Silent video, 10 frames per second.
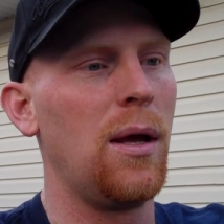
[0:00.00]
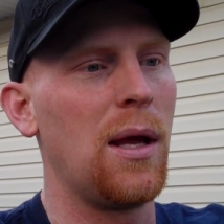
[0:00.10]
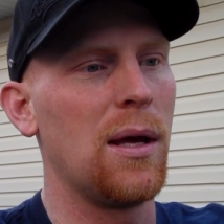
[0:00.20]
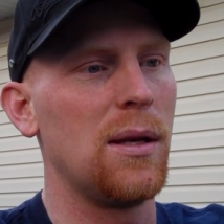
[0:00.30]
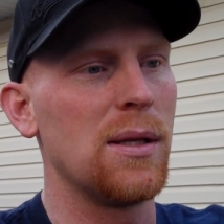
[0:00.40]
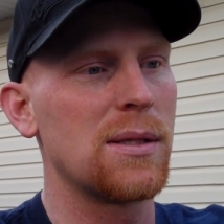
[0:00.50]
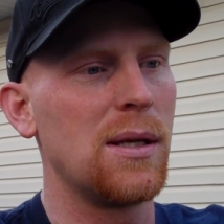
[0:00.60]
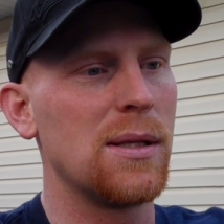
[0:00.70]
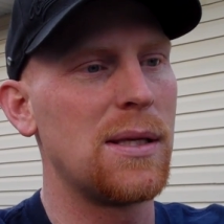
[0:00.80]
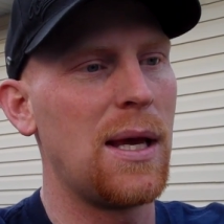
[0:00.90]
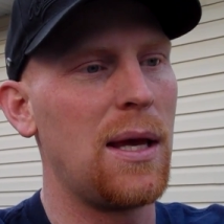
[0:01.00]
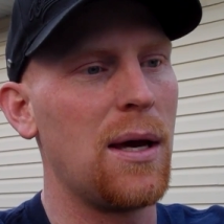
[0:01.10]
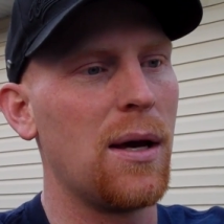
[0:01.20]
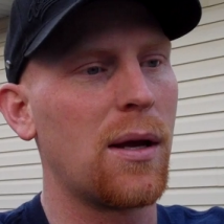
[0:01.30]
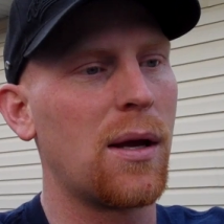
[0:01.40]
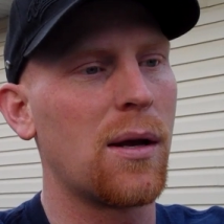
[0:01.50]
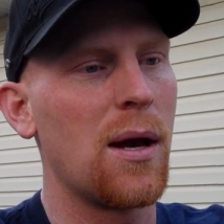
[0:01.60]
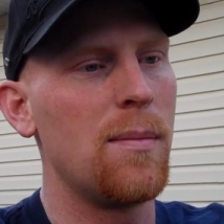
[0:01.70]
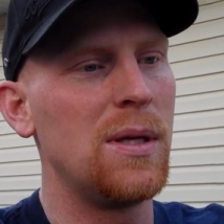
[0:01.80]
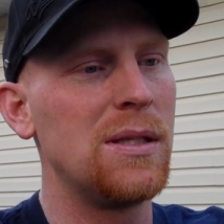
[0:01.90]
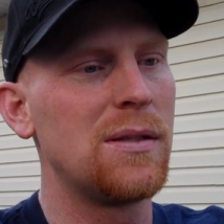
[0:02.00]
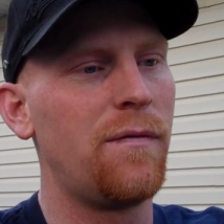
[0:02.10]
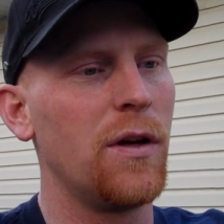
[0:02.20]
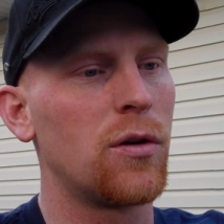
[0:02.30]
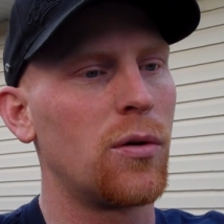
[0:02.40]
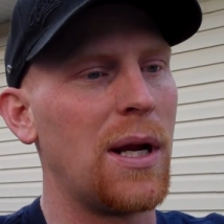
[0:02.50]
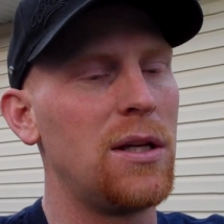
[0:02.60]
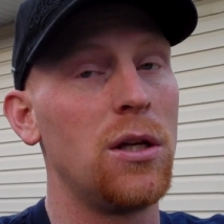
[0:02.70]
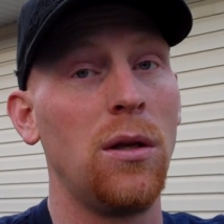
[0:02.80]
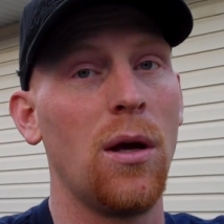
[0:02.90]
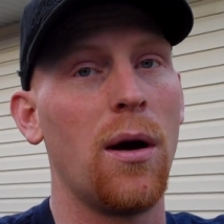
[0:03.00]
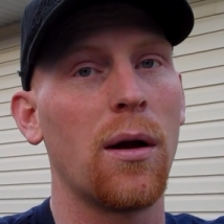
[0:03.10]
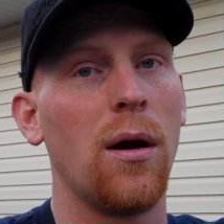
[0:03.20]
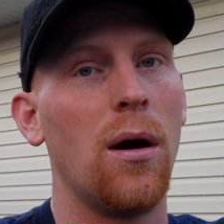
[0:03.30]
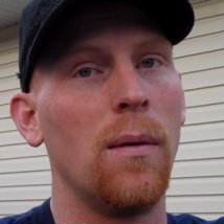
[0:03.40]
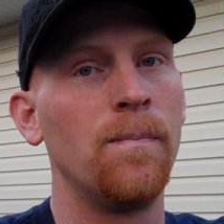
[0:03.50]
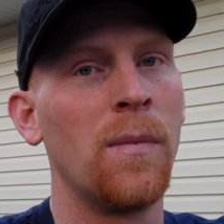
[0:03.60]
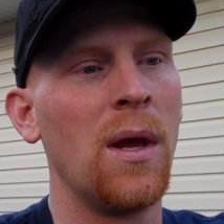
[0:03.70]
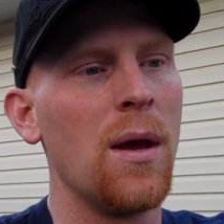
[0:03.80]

and it's going to say Cumminsfiltration.com.